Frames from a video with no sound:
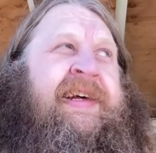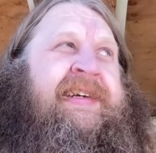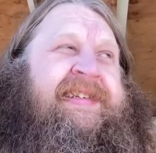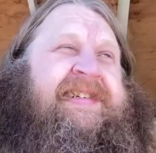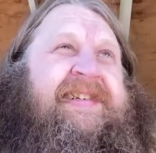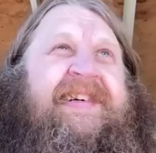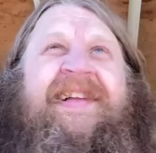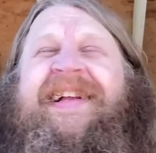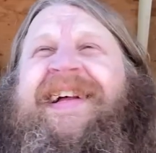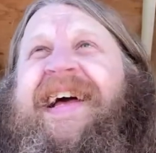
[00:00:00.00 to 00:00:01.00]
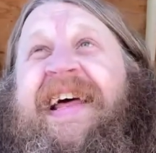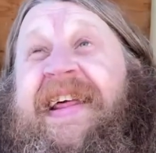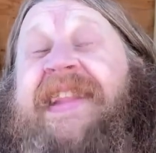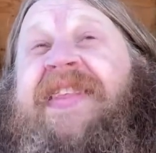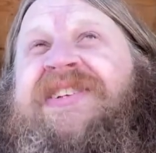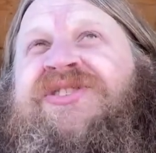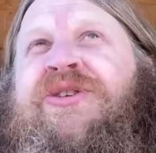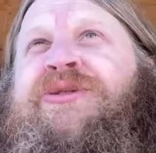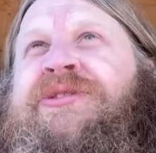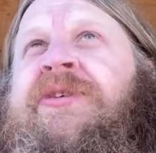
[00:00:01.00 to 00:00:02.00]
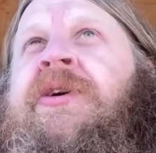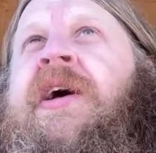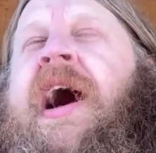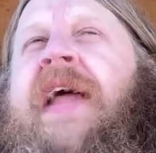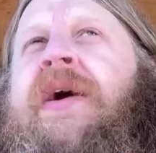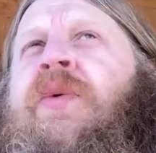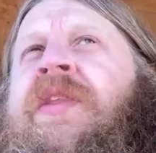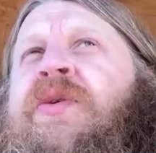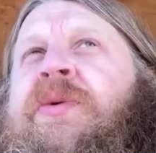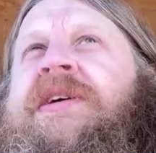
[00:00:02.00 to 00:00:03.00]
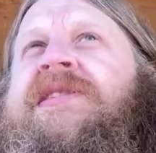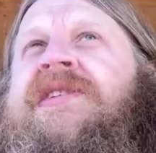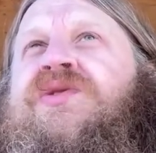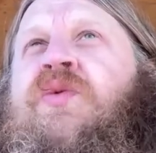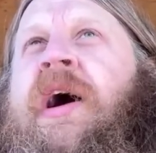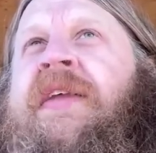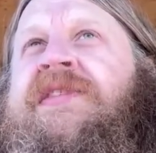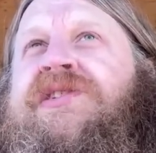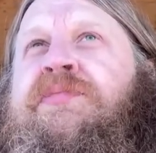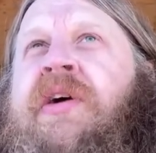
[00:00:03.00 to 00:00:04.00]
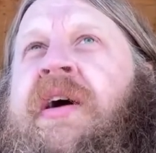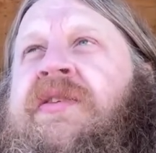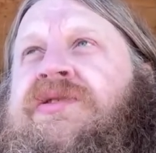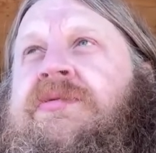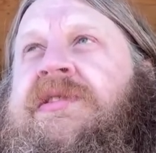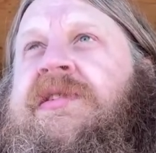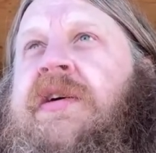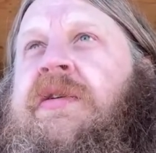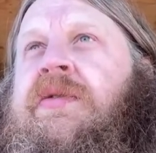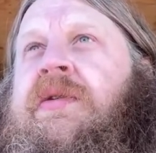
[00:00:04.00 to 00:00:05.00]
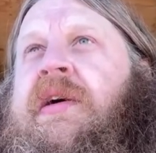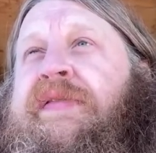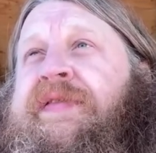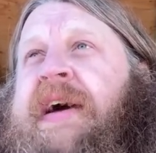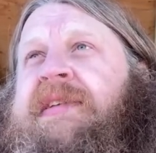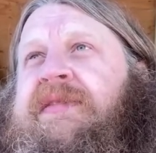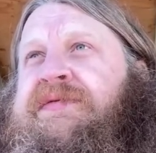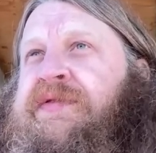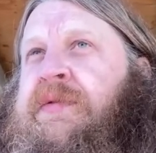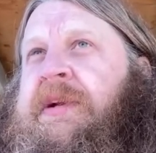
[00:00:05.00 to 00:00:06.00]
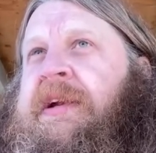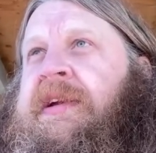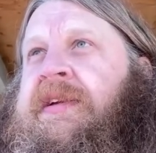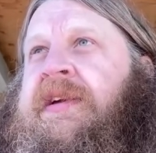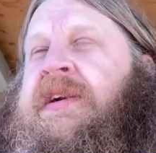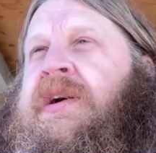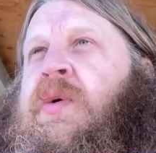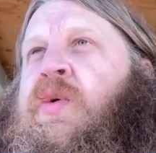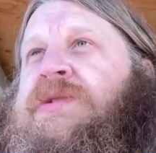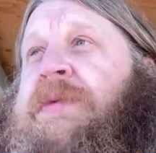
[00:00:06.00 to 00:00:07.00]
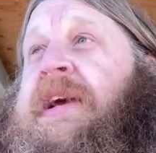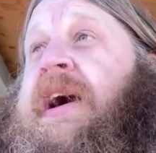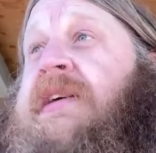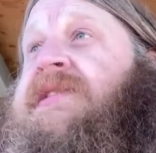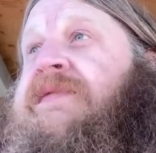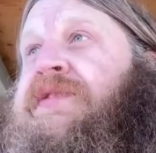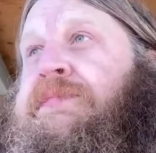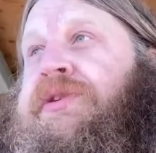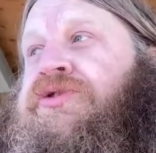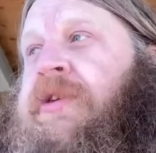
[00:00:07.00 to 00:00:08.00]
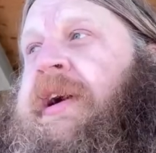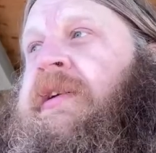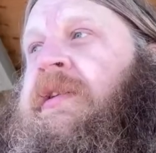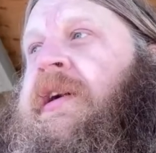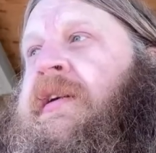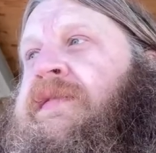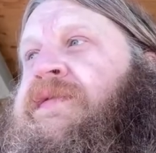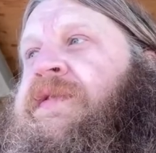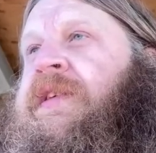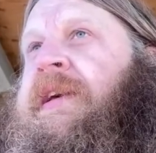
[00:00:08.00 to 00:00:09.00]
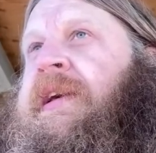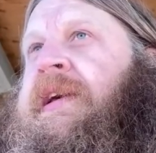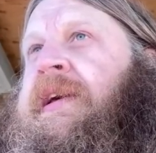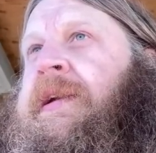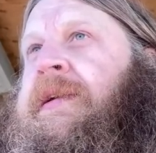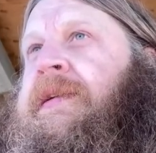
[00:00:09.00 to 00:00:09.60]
Yeah, that's true, too. I think one of the reasons why The Sopranos was so effective for me was because of the portrayal of the